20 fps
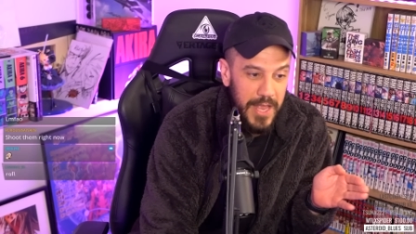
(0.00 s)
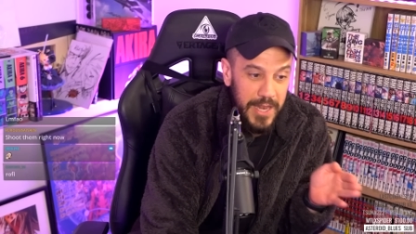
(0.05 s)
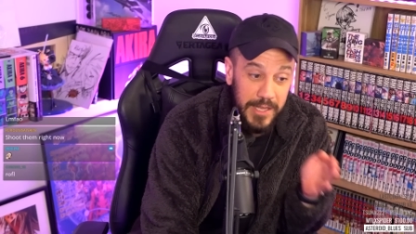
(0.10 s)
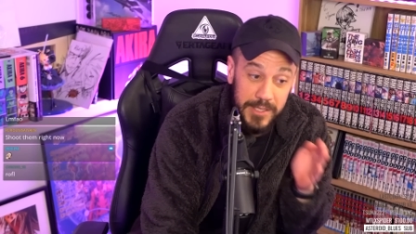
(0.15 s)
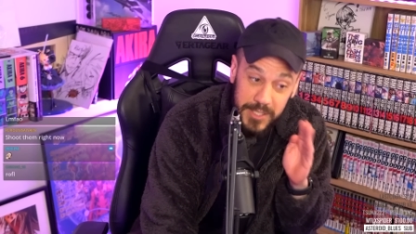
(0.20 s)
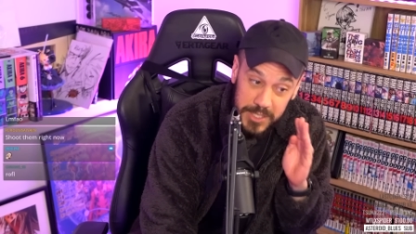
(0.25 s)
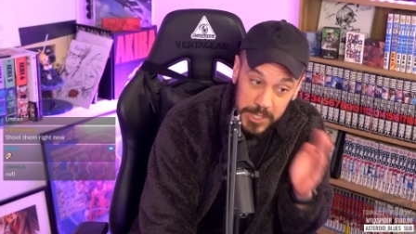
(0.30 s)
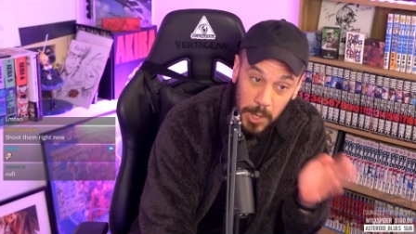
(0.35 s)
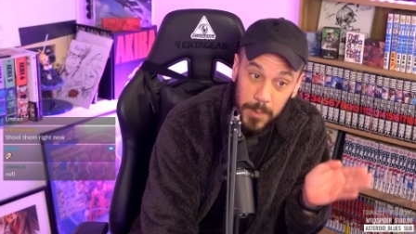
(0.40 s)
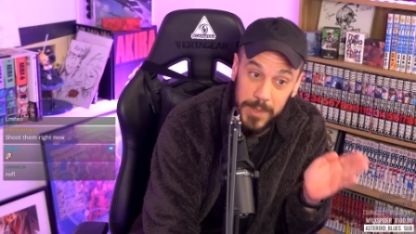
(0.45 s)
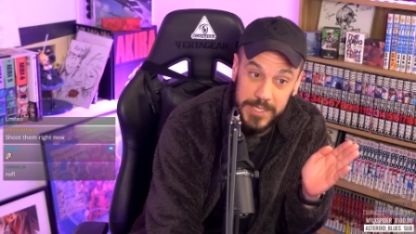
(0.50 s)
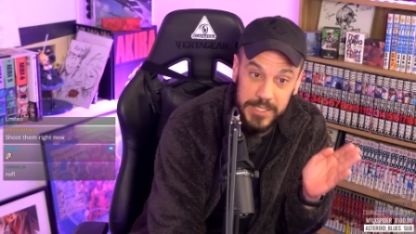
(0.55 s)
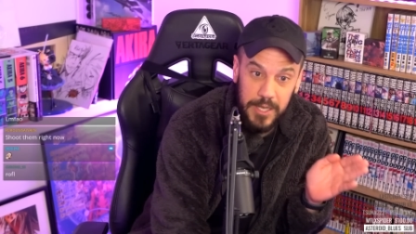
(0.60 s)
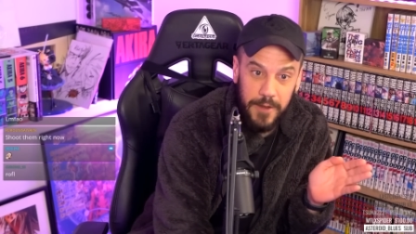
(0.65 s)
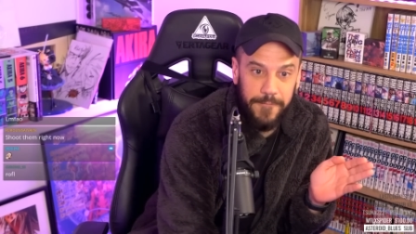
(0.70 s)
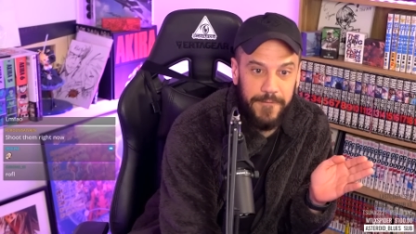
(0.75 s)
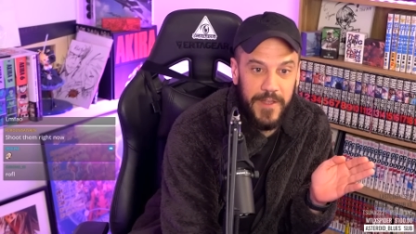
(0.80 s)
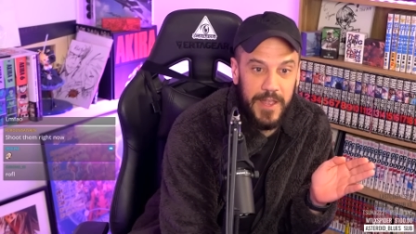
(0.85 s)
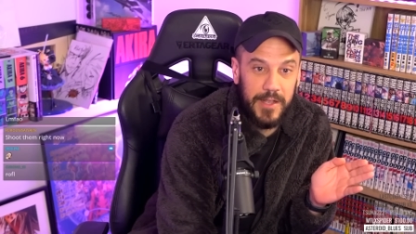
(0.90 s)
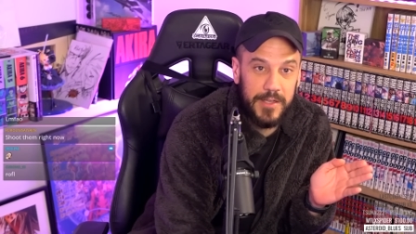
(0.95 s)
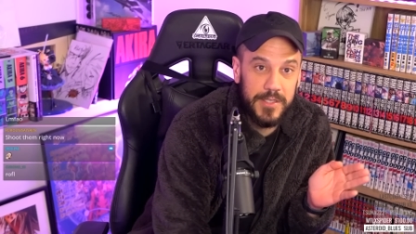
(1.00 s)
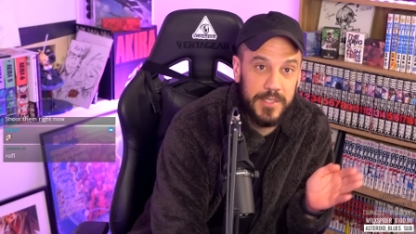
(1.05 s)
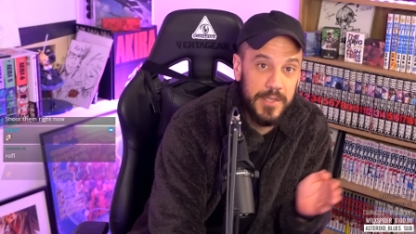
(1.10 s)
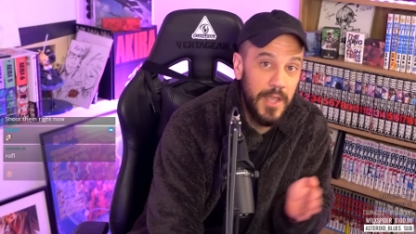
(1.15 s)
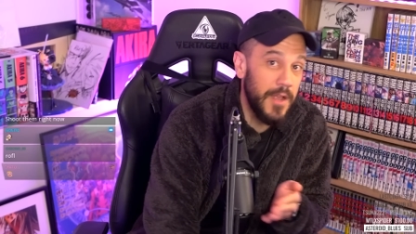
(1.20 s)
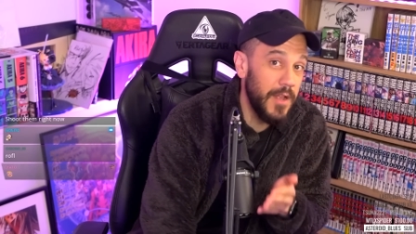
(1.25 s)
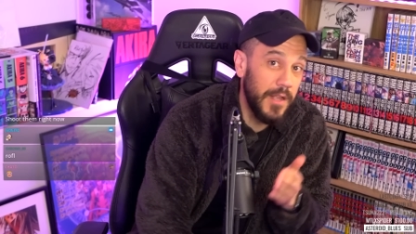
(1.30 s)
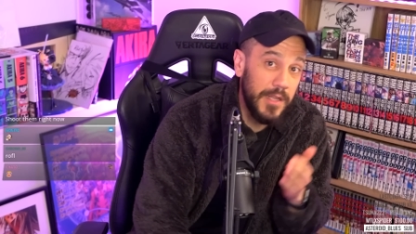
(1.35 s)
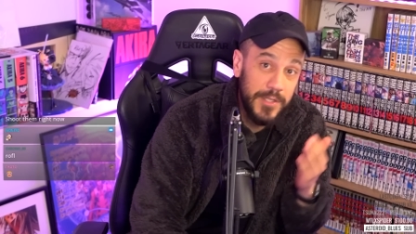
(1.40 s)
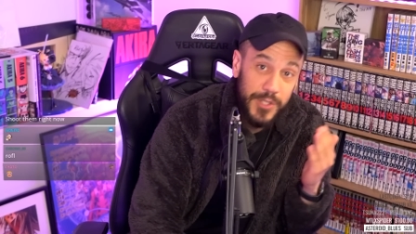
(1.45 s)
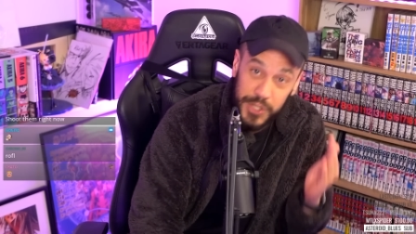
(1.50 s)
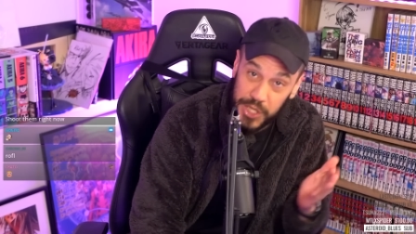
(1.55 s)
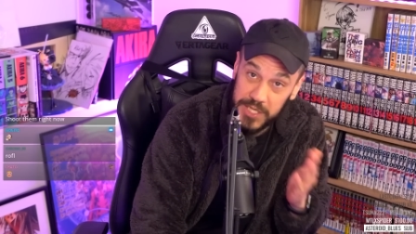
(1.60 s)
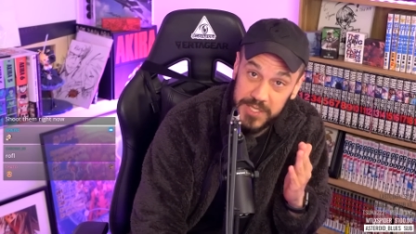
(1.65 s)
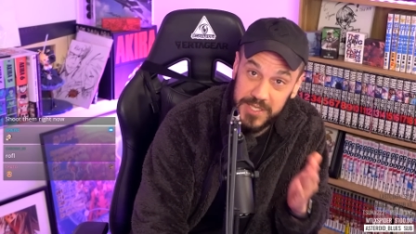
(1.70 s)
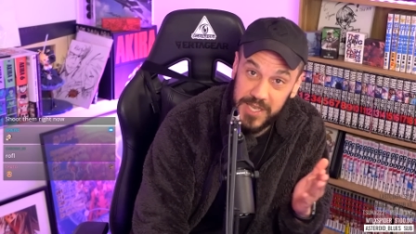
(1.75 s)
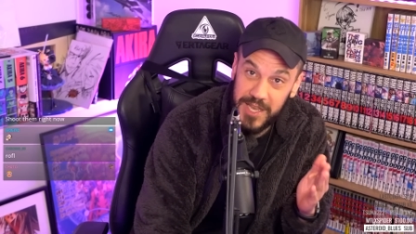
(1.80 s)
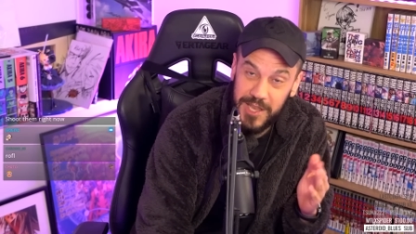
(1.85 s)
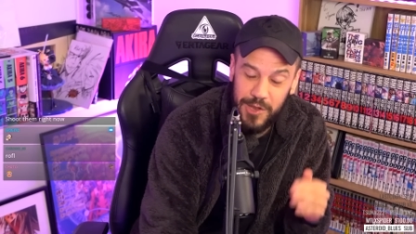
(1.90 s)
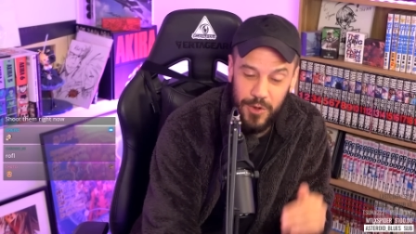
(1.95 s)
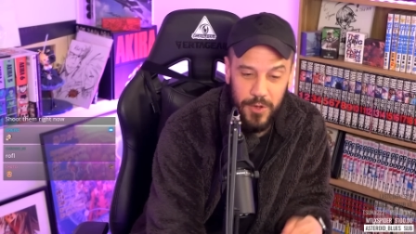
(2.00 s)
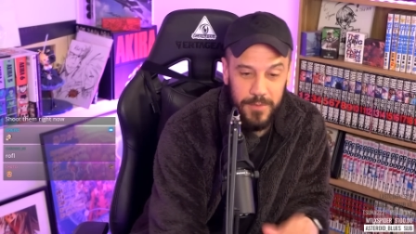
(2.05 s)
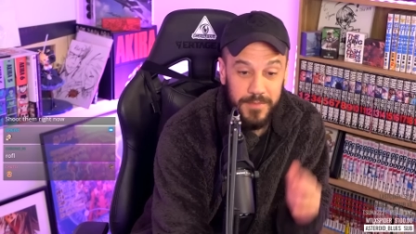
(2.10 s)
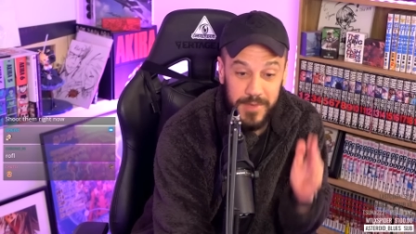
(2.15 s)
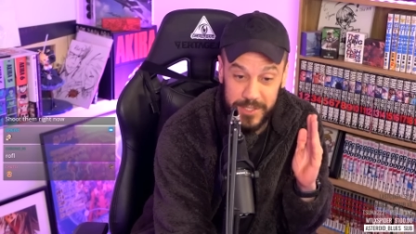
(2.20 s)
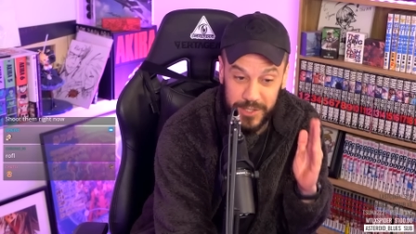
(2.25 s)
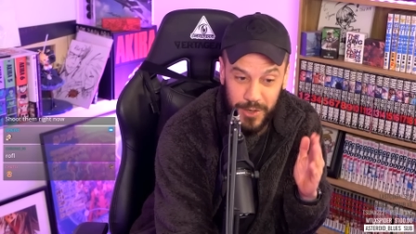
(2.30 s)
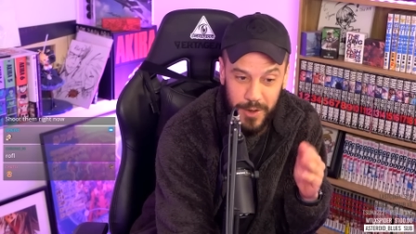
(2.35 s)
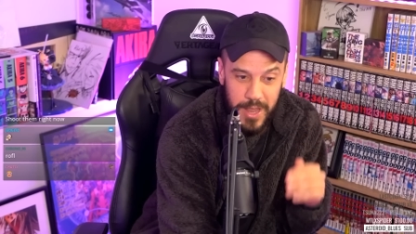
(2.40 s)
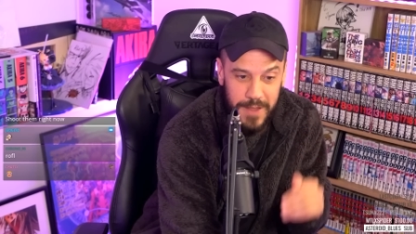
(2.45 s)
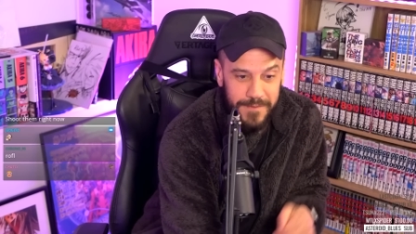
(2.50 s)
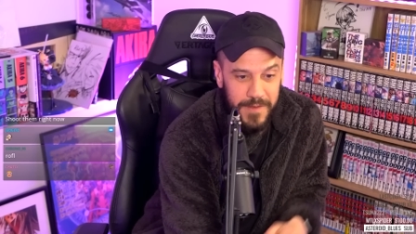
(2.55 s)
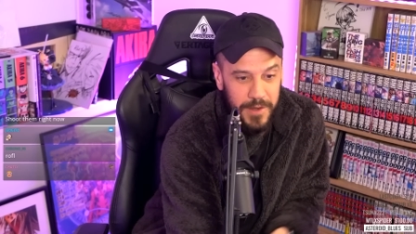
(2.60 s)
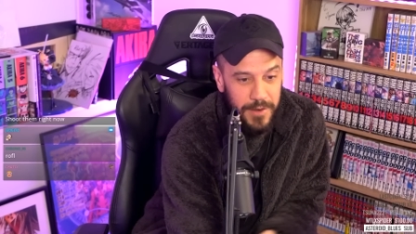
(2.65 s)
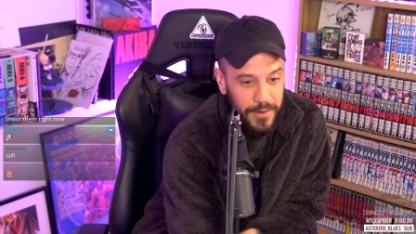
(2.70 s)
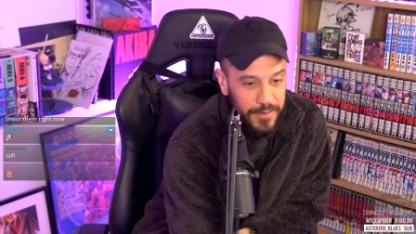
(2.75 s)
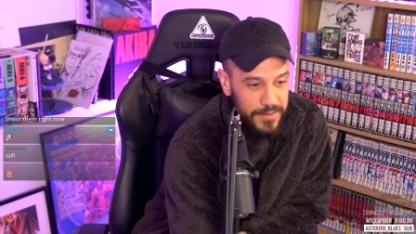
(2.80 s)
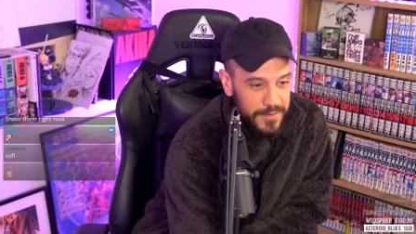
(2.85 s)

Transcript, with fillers: And it's so easy to fix. Just DQ him. That's all you have to do.